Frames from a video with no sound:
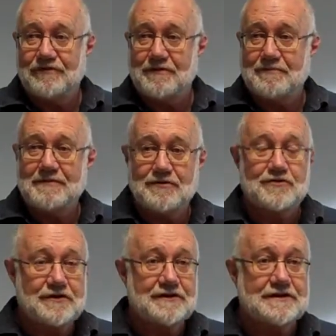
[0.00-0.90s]
the people who
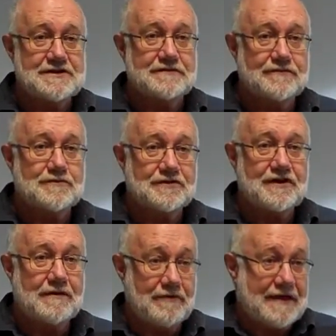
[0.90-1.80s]
can least afford to
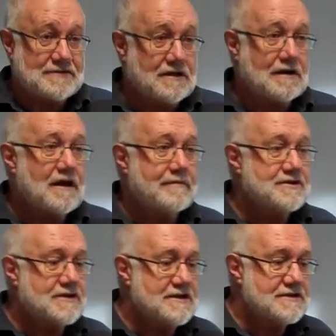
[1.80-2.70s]
cope, as climate
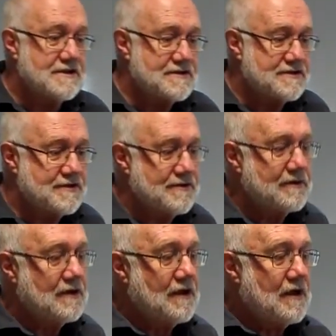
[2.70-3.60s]
change tends to do?
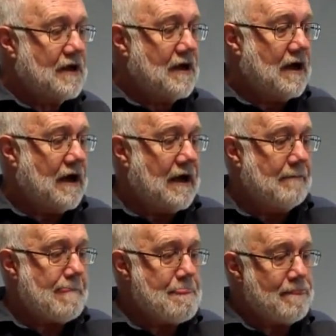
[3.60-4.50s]

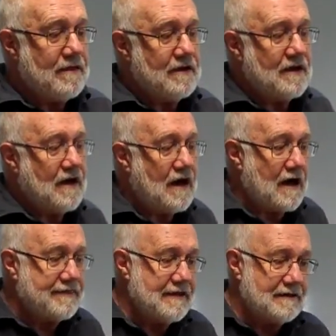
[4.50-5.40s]
I
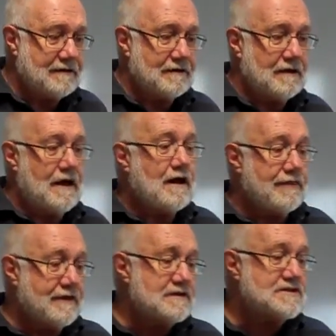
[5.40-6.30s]
think
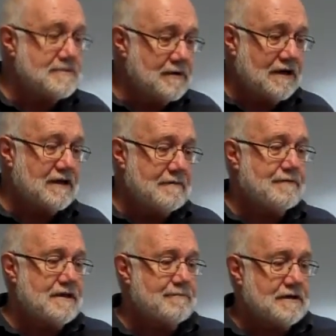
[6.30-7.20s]
similarly,
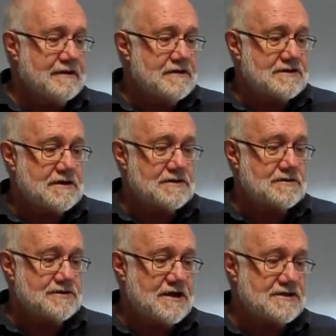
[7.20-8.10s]
people in the
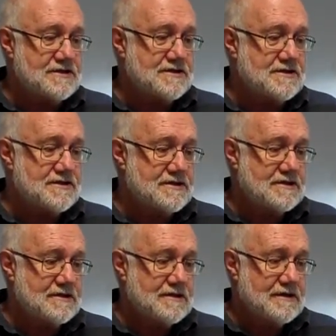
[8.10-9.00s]
social justice
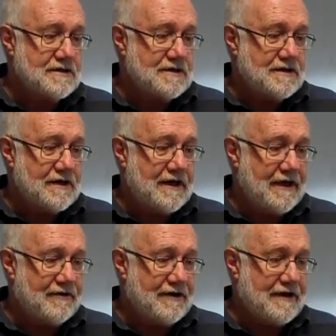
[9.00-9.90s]

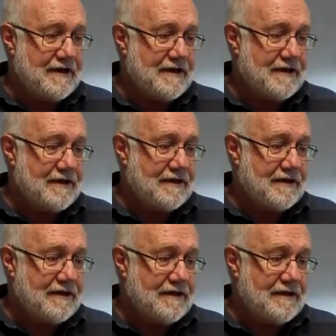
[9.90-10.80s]
area
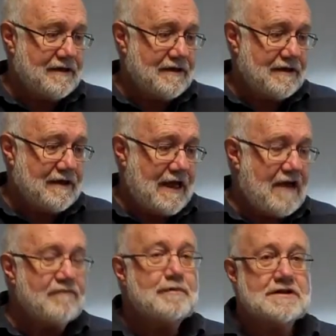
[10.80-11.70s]

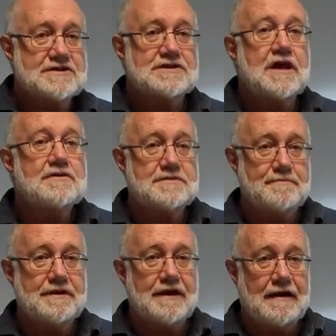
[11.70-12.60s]
have been slow to
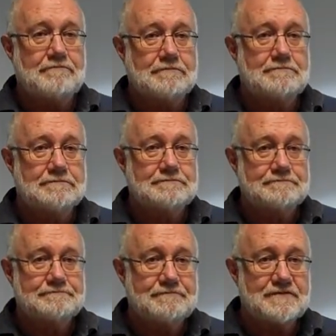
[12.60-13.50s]
pick up
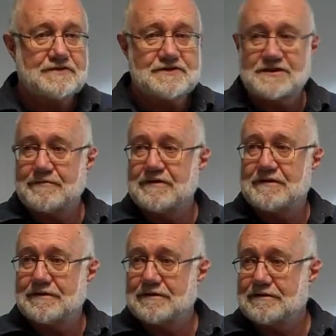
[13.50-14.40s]
some of the